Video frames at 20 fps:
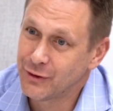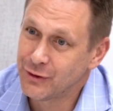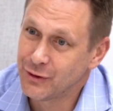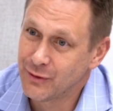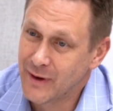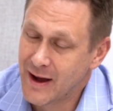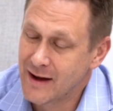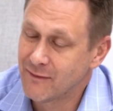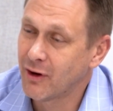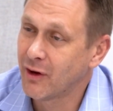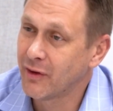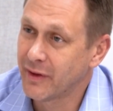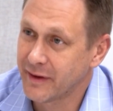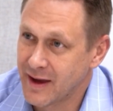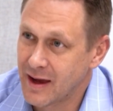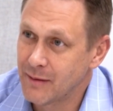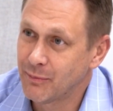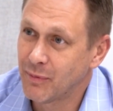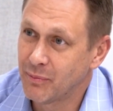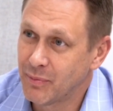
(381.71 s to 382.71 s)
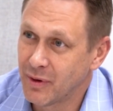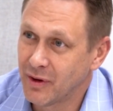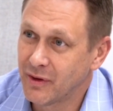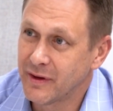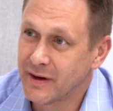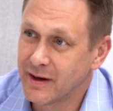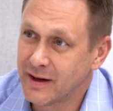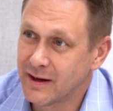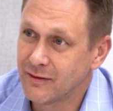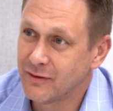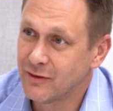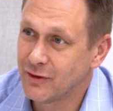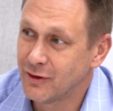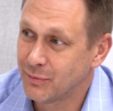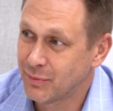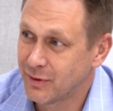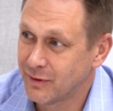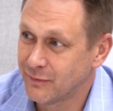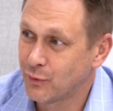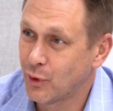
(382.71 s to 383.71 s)
you have all the capability
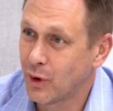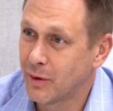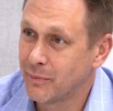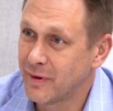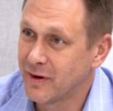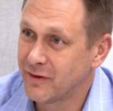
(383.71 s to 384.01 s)
to perform